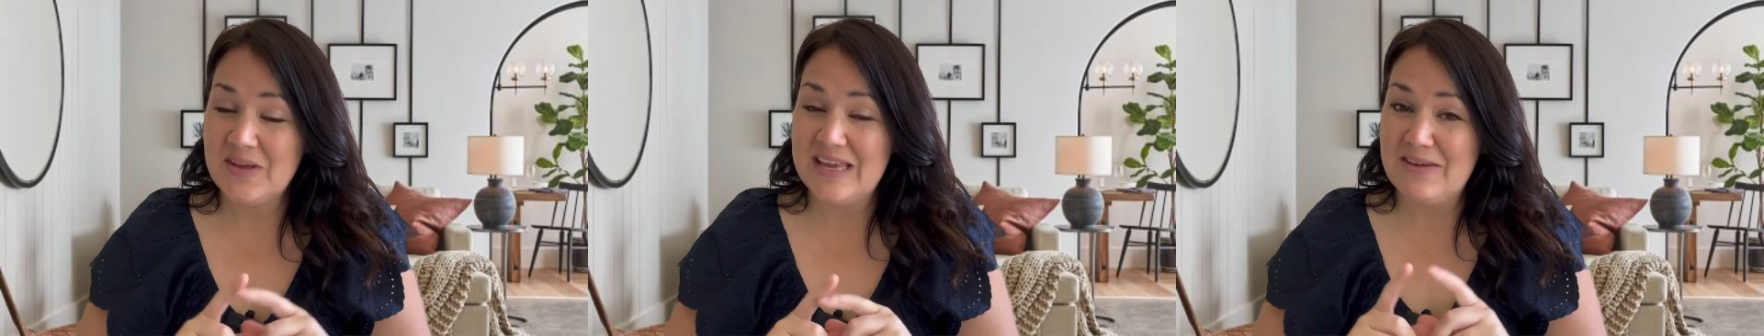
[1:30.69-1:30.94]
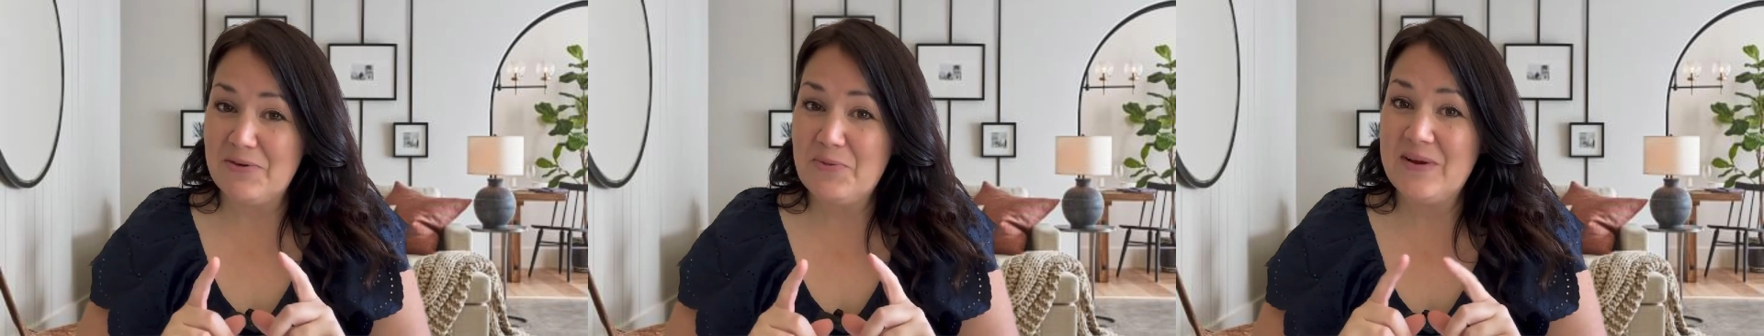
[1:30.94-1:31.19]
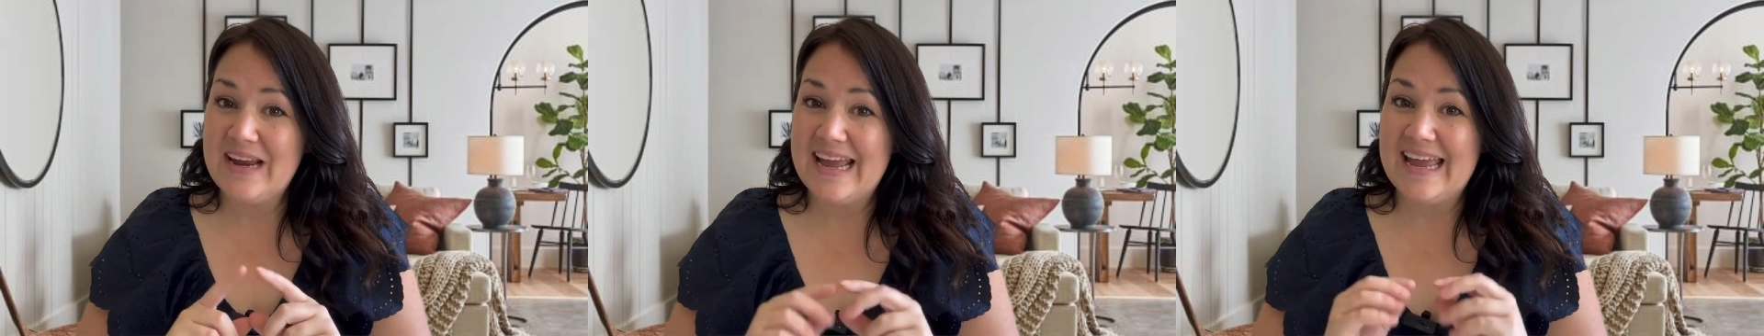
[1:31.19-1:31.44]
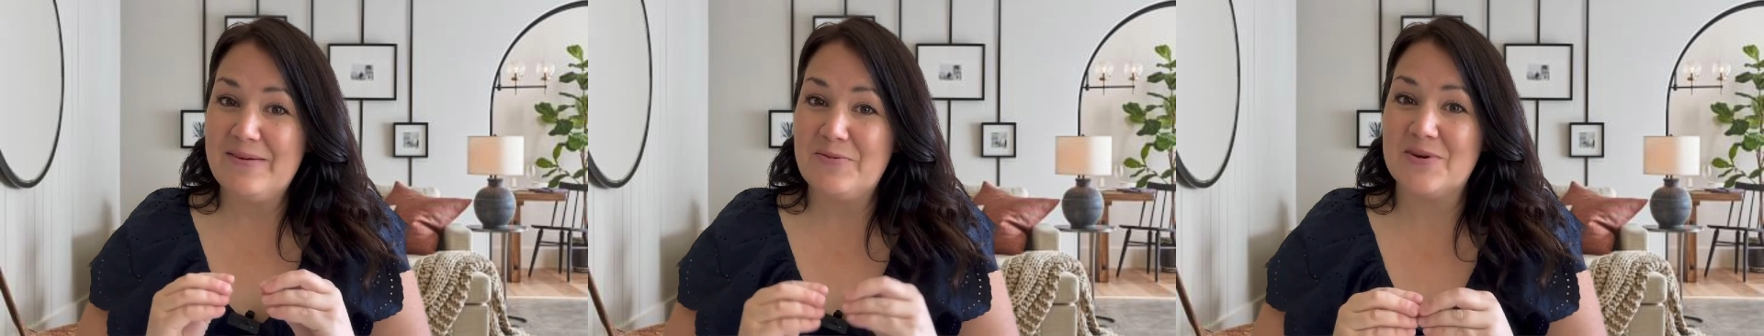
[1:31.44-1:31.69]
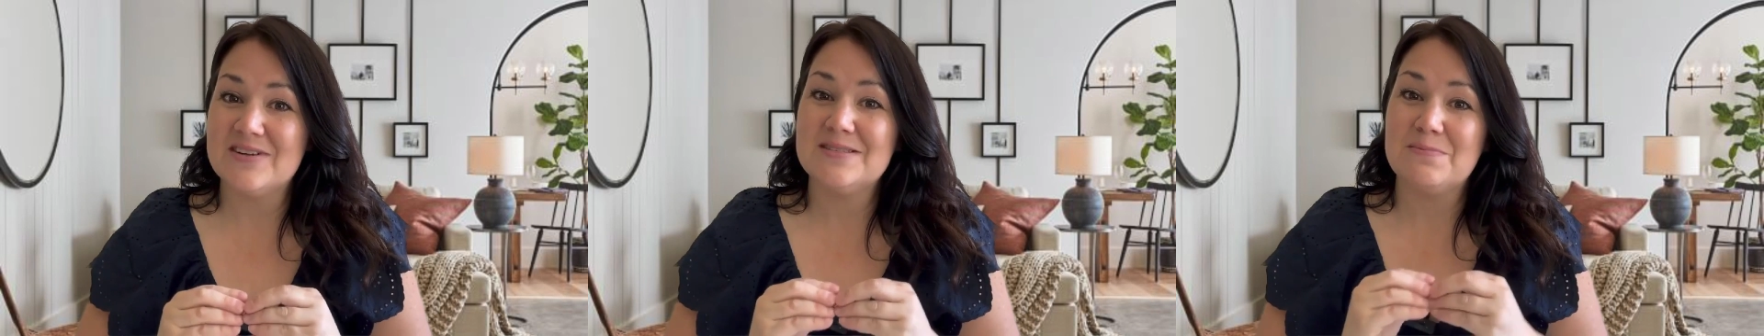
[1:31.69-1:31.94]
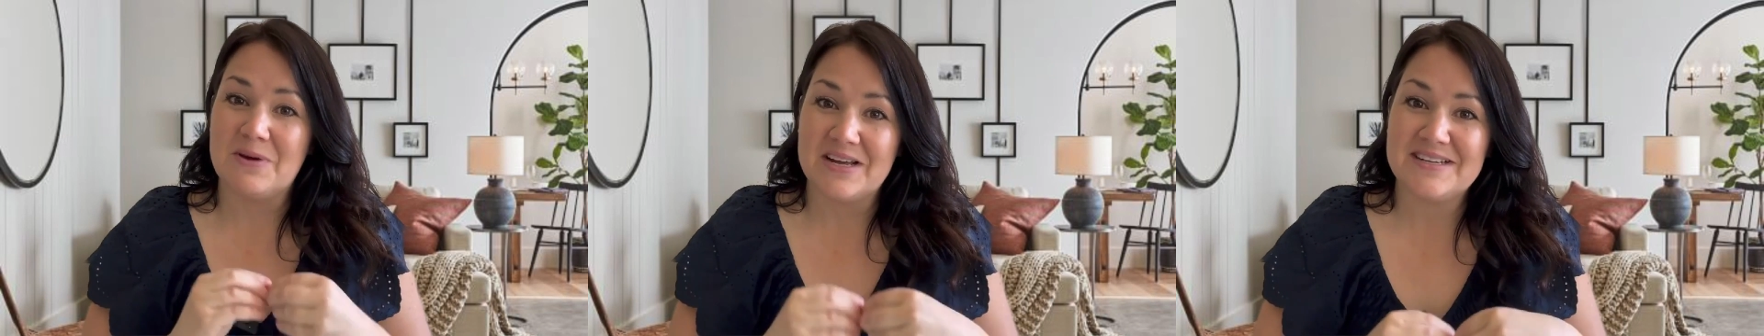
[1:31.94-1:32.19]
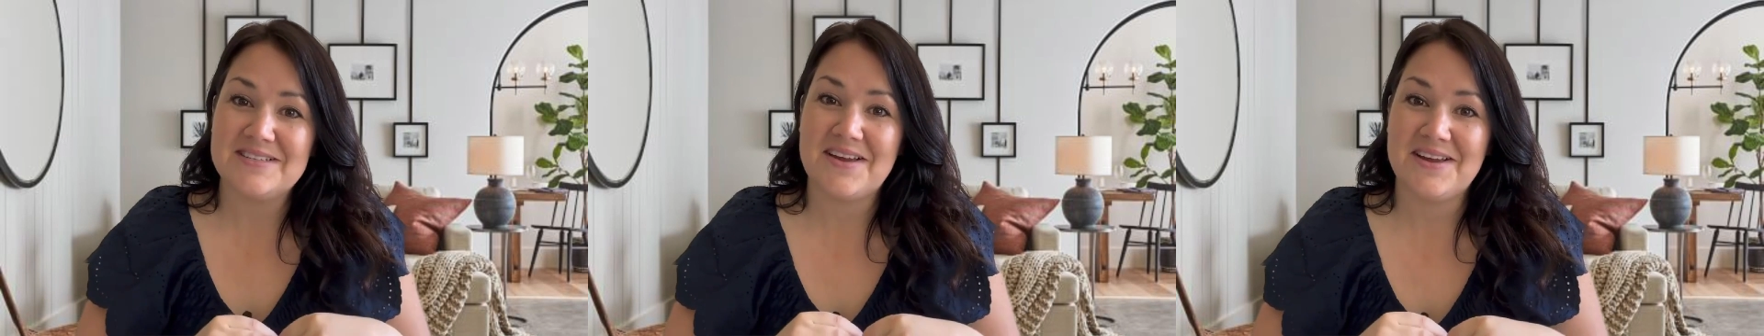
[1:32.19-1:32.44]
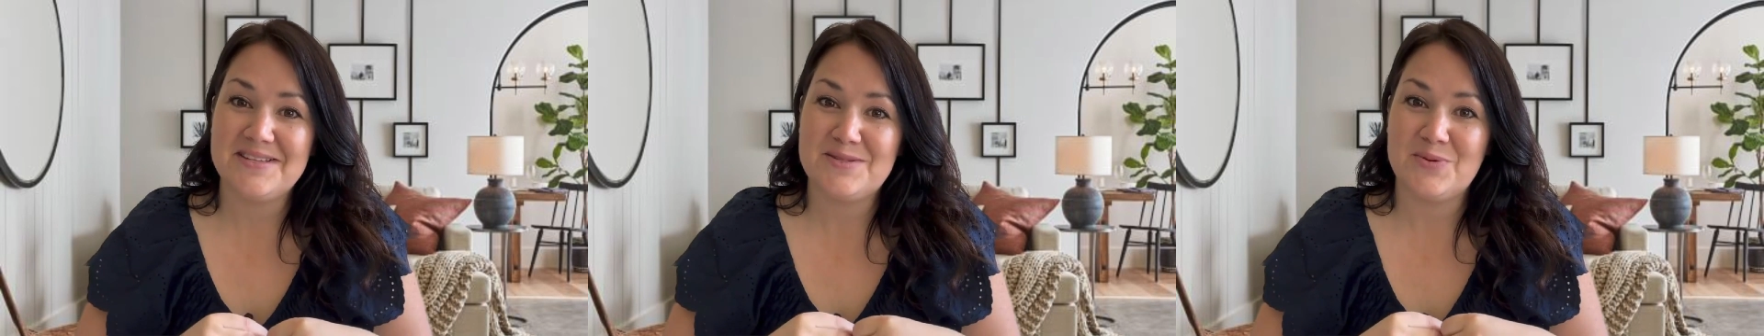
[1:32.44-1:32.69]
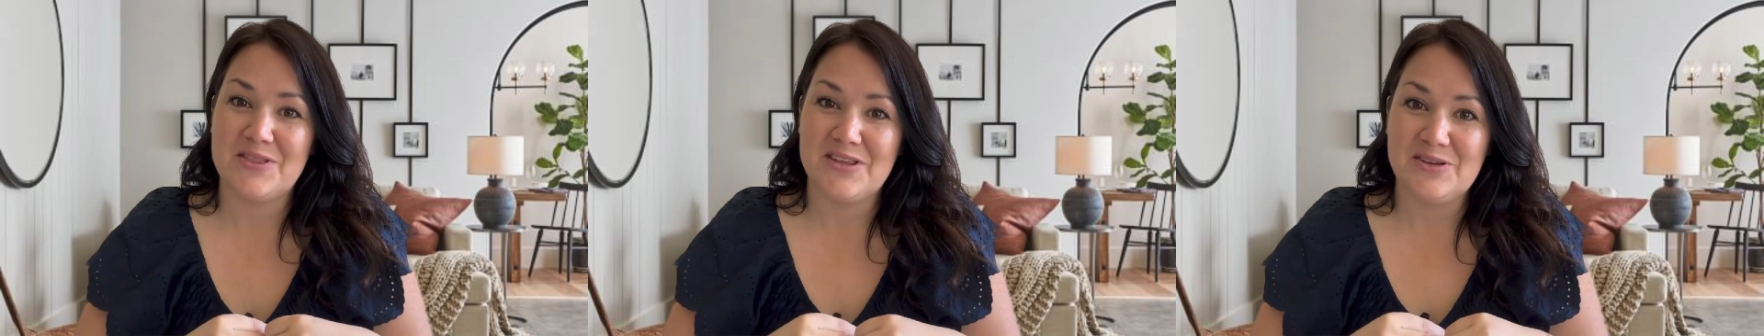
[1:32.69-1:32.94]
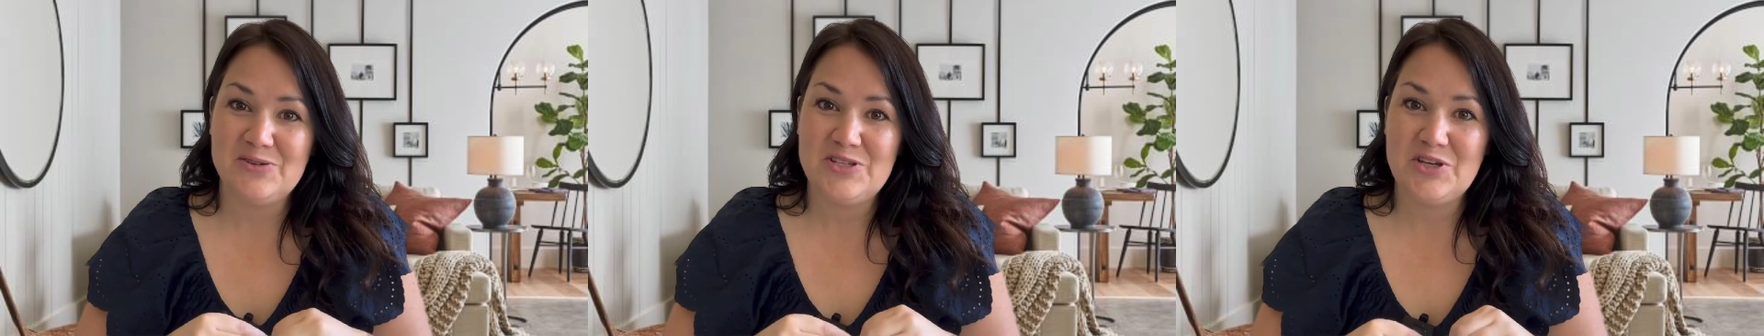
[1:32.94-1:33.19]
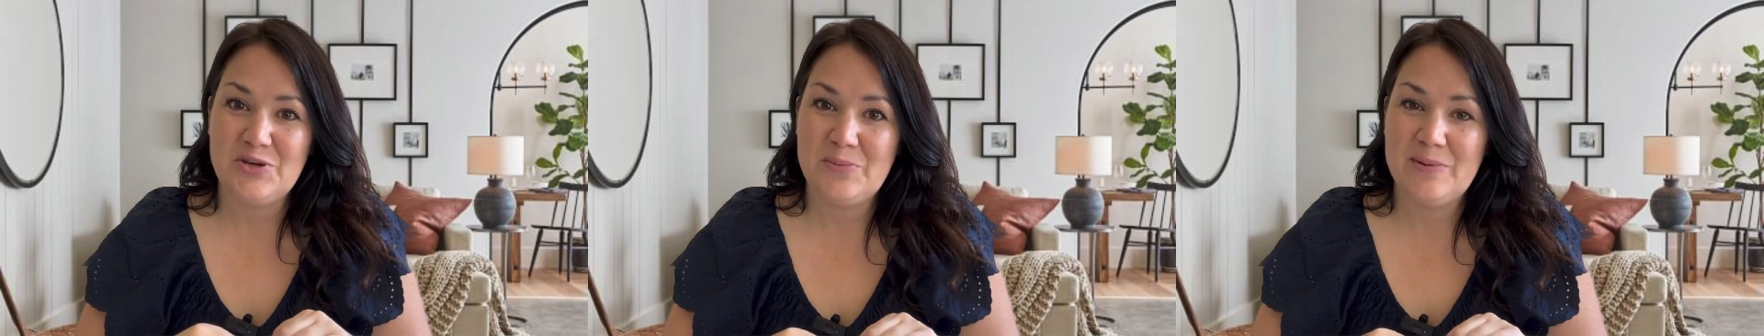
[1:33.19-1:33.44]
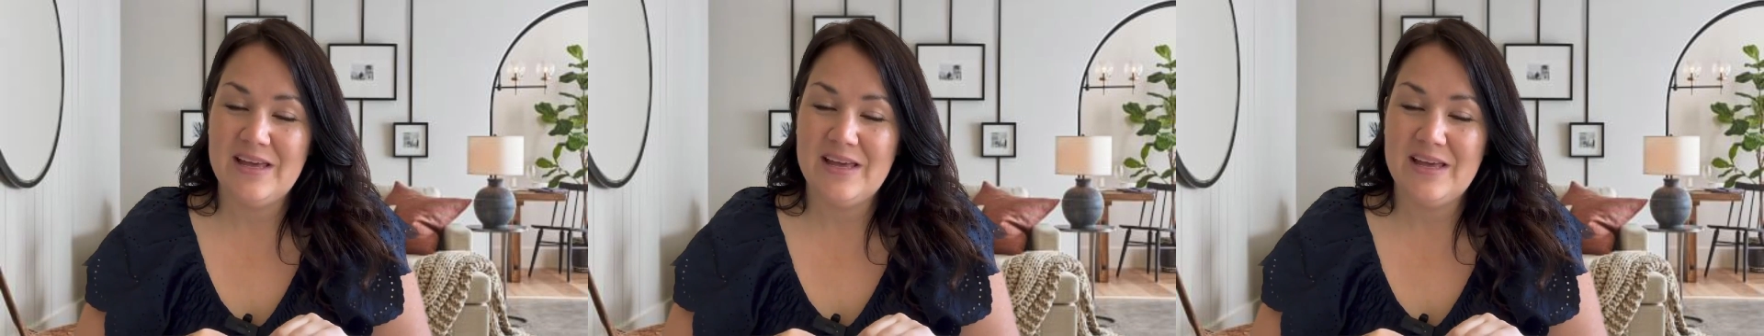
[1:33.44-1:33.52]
even when I was monetized with YouTube,